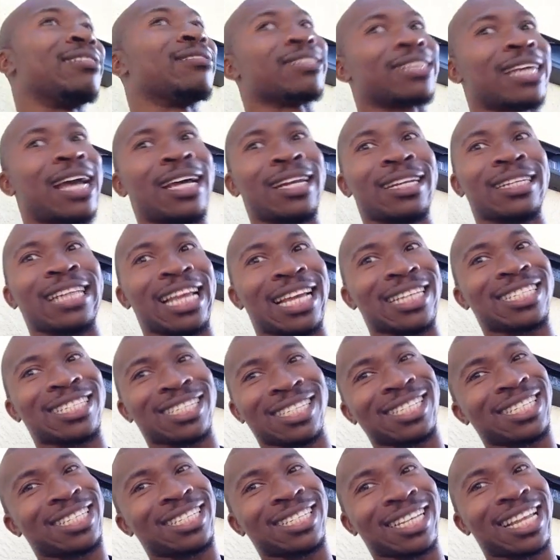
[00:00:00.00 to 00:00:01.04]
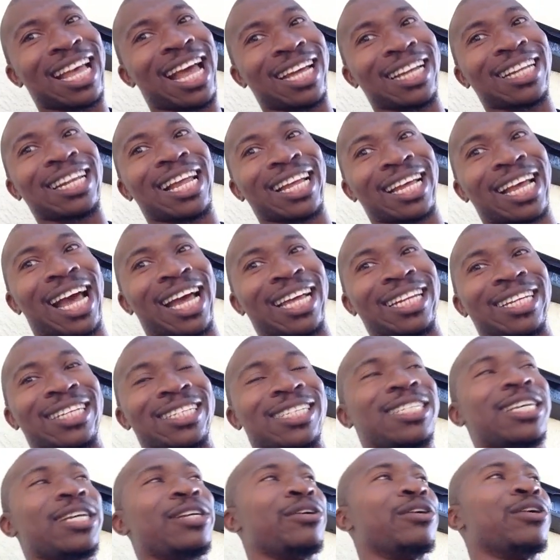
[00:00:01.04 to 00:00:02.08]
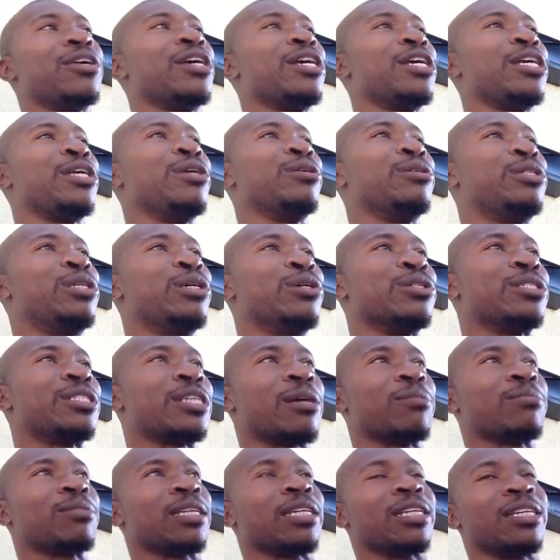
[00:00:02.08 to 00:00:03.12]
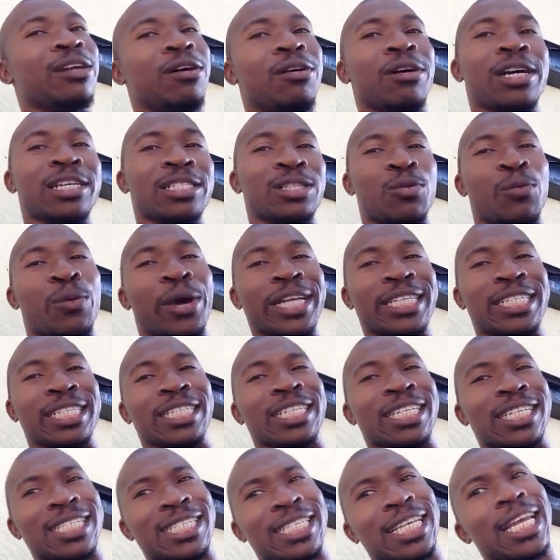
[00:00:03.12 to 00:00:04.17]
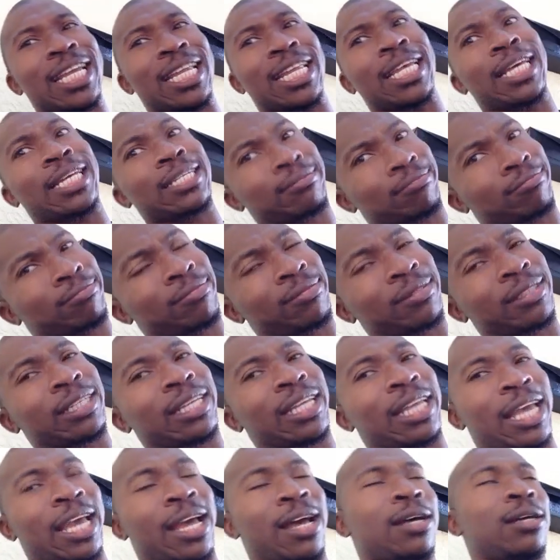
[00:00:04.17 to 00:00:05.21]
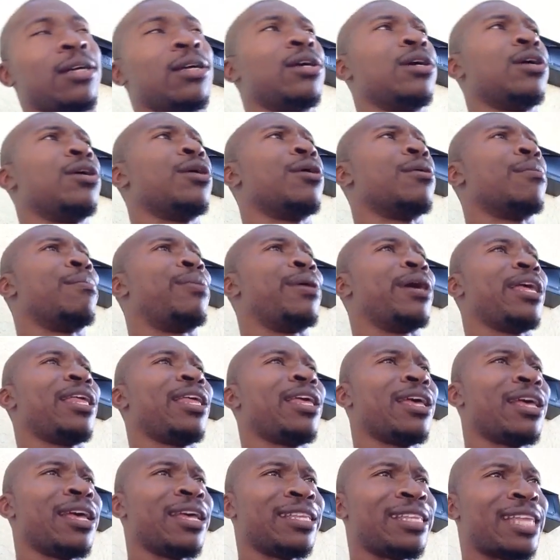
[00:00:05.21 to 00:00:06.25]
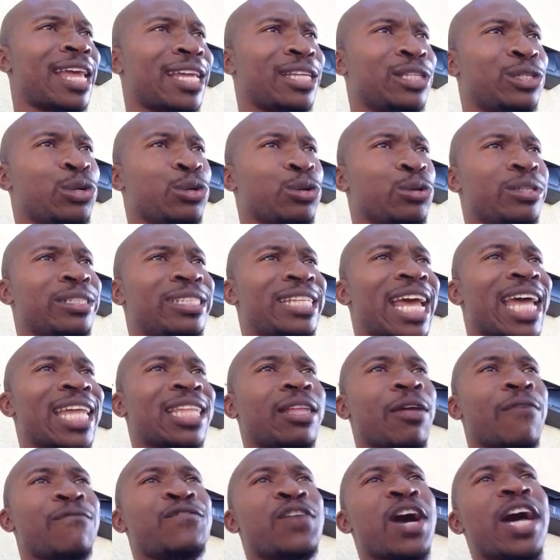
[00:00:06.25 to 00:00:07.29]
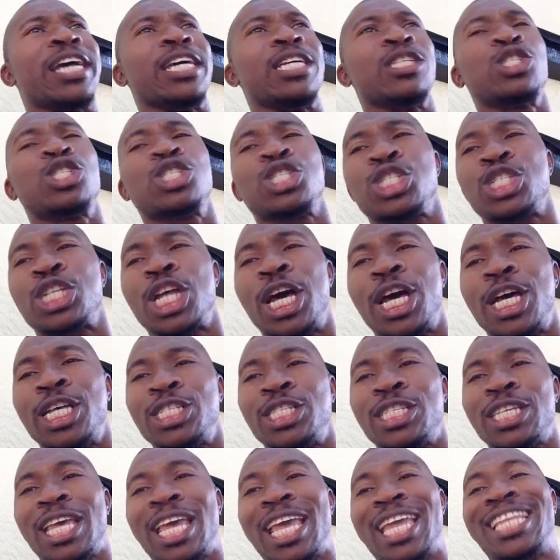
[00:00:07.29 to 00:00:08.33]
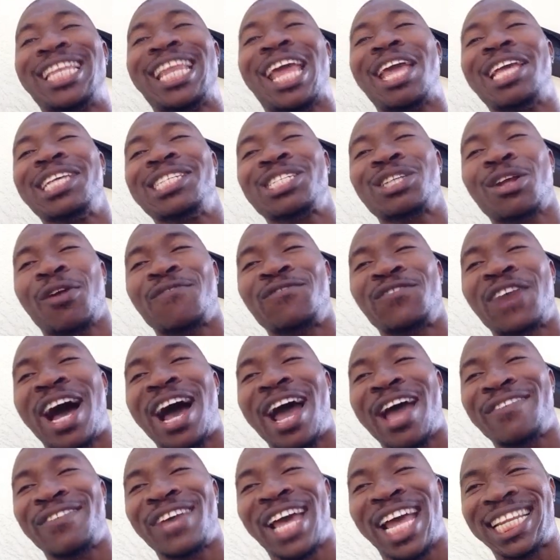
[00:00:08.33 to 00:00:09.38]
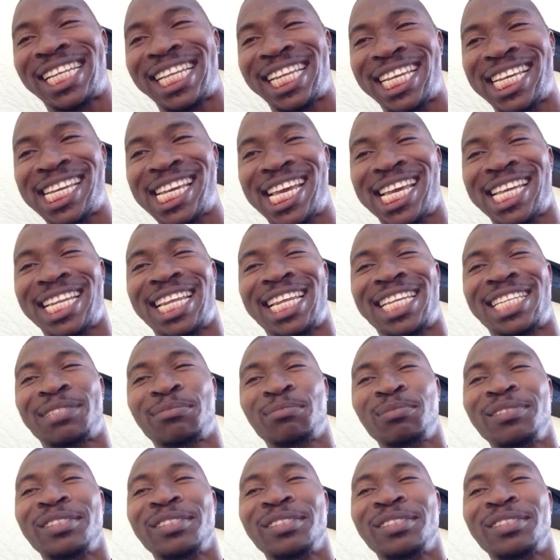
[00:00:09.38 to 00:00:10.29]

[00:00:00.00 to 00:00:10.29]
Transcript: Kind of, that's kind of like idea of sinner. You do something, you know, because the wages of sin is, yeah. But they do death-defying stunts and they survive at the end. And